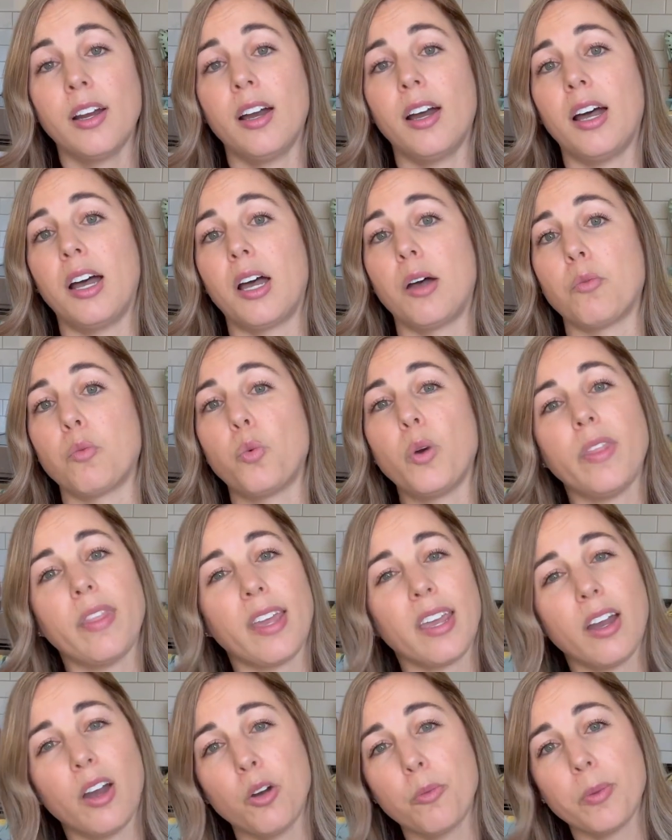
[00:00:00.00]
when
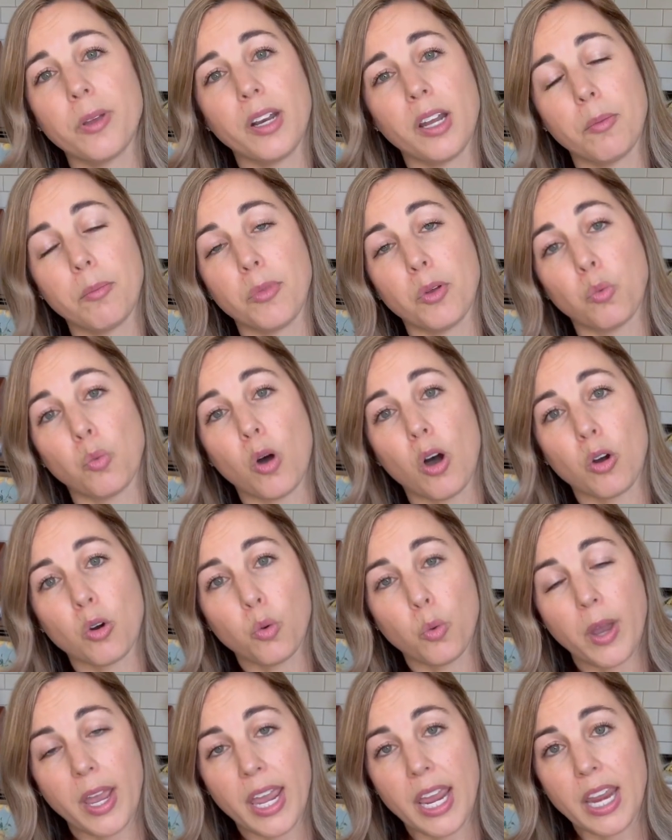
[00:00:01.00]
they open up the
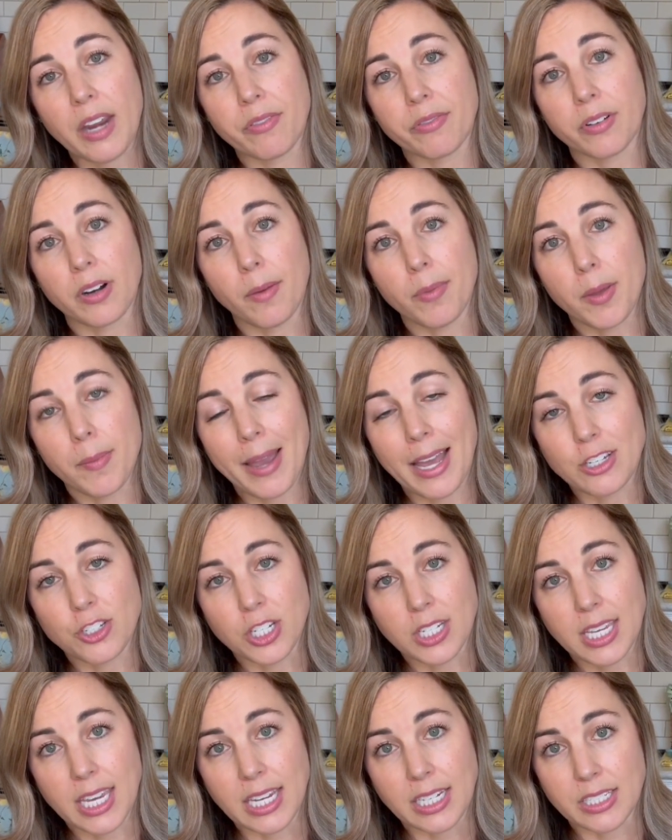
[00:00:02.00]
walkway from the
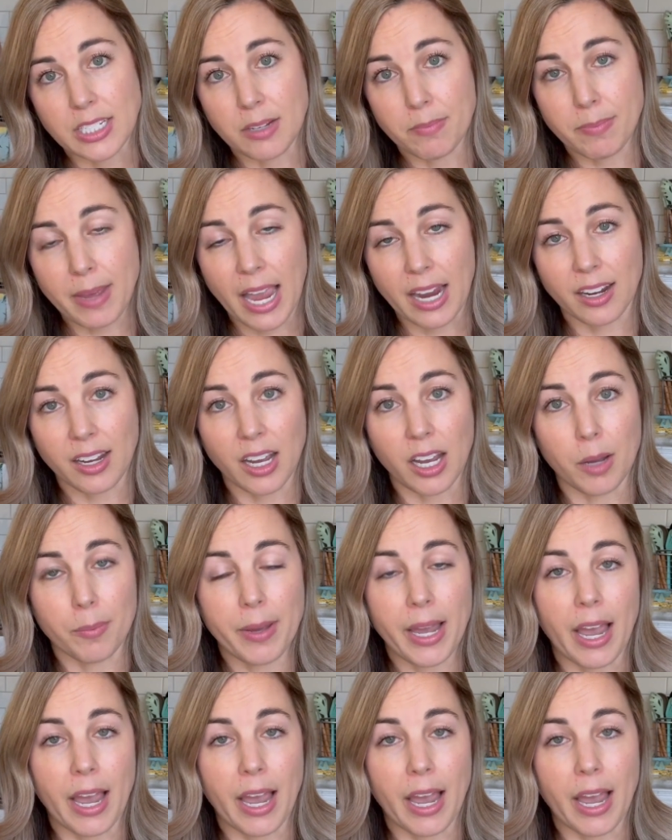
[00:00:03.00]
Magic Kingdom back up